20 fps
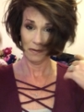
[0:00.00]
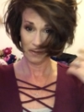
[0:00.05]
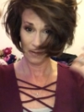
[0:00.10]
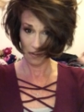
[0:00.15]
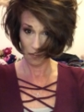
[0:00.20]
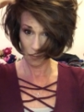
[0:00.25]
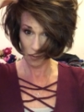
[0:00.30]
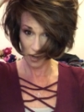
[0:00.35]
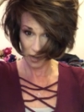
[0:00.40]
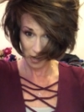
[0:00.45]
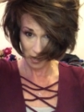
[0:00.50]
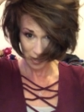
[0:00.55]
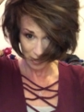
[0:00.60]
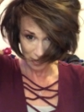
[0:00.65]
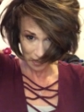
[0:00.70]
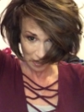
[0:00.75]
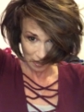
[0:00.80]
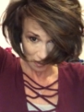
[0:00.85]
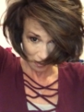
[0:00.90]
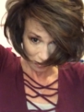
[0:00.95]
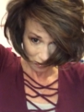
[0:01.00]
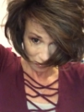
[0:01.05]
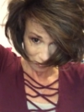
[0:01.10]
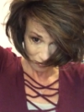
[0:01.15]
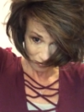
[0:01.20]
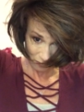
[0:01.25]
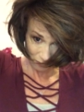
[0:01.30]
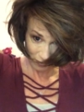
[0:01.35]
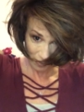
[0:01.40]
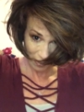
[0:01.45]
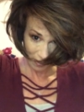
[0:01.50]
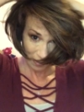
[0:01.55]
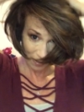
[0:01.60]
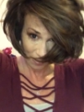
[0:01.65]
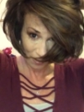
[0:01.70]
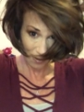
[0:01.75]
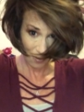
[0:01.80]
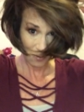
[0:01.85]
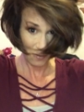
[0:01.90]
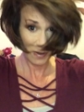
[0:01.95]
somewhere in here, we need to
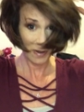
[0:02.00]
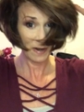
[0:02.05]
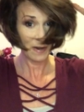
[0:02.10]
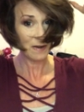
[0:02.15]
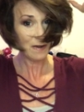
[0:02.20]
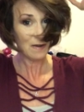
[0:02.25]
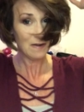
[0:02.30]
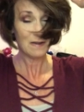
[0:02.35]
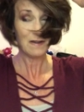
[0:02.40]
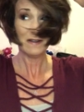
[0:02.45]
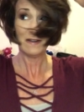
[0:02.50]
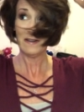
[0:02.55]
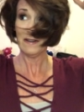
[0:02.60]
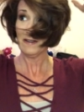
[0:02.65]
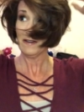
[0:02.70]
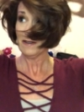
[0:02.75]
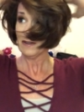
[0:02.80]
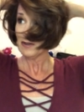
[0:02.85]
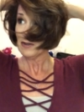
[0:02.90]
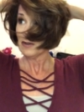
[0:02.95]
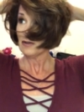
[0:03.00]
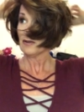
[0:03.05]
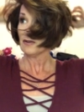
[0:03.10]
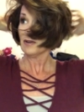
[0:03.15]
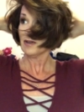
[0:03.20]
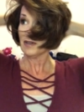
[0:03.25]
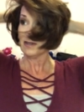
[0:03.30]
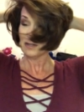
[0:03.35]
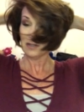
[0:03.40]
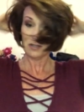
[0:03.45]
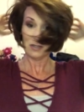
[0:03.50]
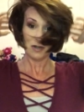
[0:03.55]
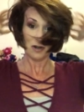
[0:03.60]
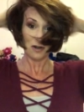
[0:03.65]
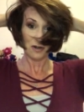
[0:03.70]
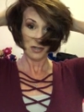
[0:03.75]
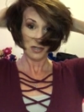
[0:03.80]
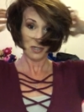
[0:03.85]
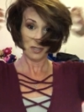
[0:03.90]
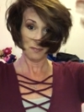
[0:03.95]
go ahead and
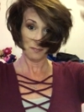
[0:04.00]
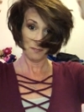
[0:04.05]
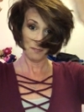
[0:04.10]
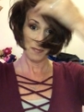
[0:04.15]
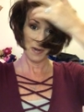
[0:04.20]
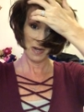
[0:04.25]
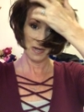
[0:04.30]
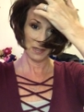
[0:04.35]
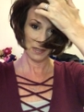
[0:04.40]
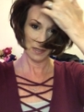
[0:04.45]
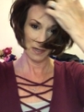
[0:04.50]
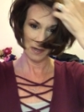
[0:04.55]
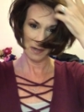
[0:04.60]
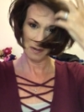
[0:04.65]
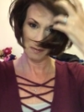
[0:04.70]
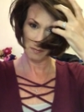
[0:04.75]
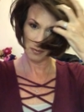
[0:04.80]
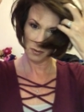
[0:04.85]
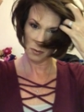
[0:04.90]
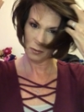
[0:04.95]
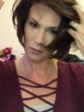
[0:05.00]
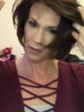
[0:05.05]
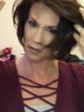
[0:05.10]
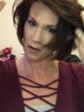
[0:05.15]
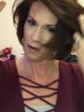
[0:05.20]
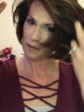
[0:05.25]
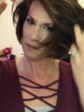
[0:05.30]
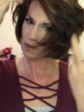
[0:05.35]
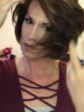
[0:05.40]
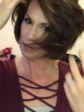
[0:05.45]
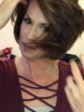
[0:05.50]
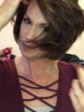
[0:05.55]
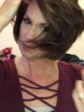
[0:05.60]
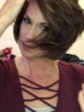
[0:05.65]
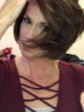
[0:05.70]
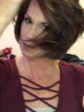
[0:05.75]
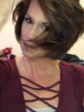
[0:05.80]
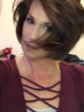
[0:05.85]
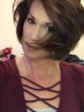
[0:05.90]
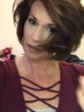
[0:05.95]
start just piecing and pulling on
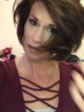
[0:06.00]
this.